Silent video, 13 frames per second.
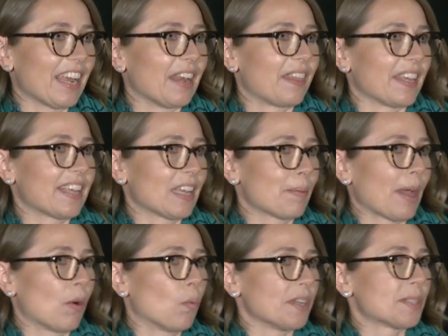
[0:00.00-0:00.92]
and thinking
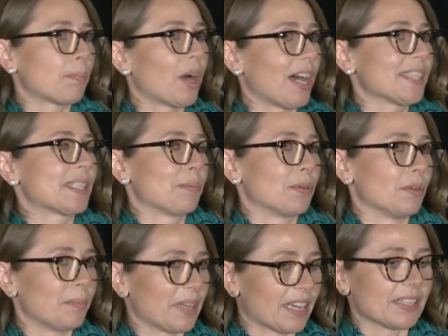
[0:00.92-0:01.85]
about what's
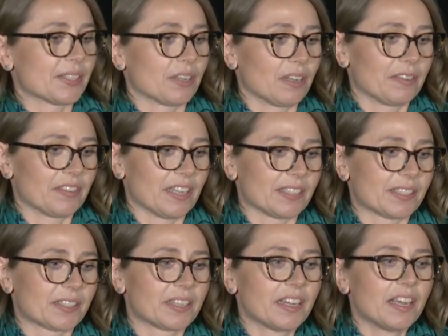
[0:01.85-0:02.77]
possible because all of
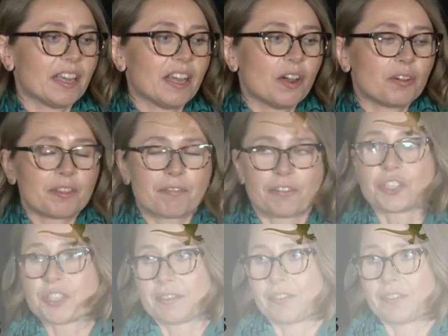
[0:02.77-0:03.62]
this. First of